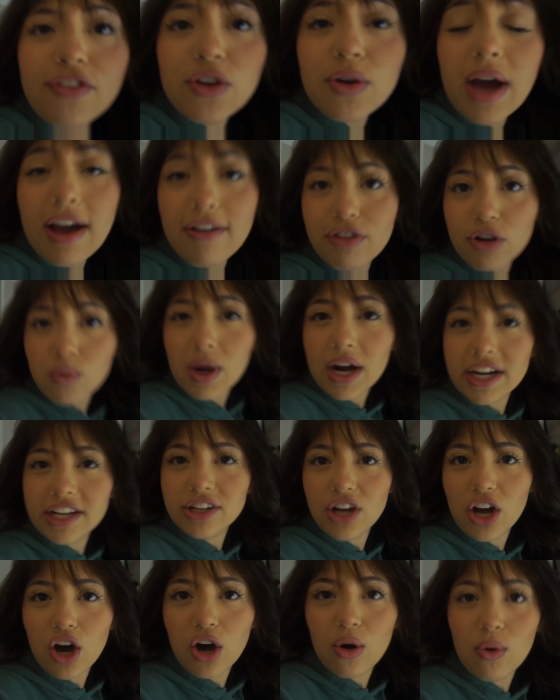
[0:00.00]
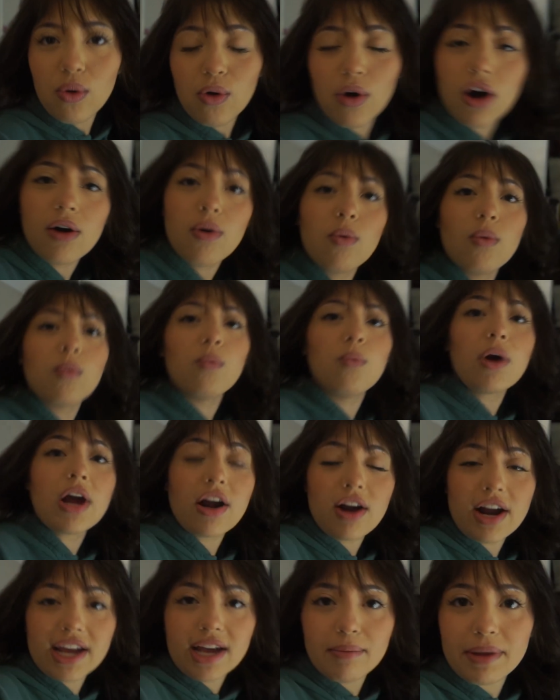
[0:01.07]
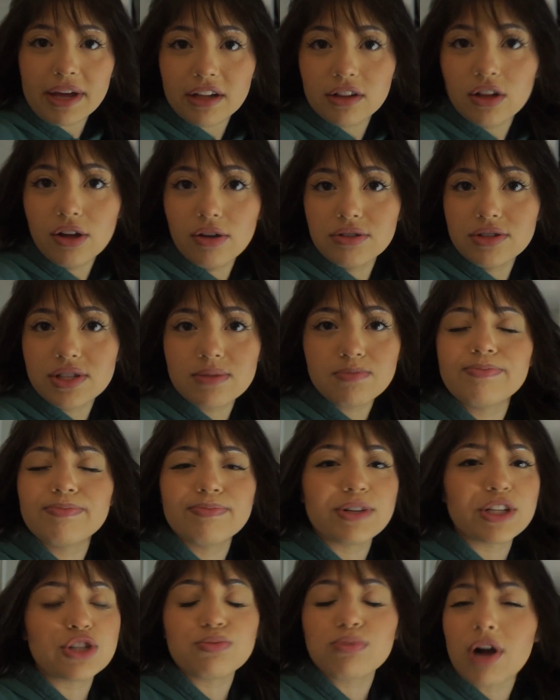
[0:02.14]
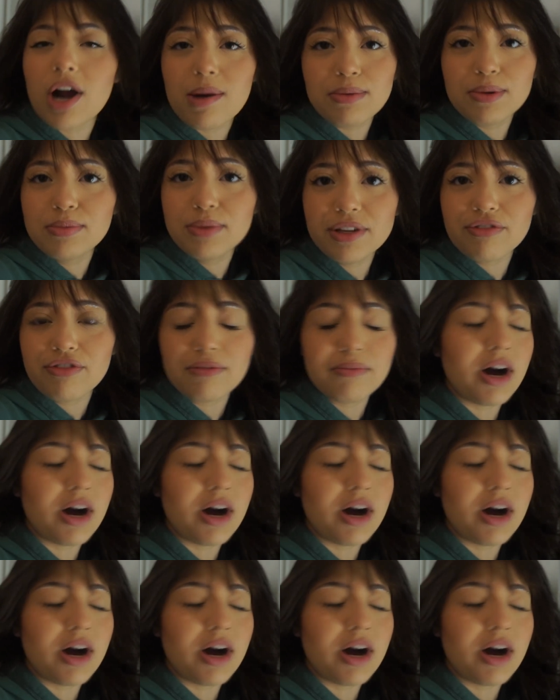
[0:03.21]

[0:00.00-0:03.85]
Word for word: you ever want to know where I get my clothes, it's probably from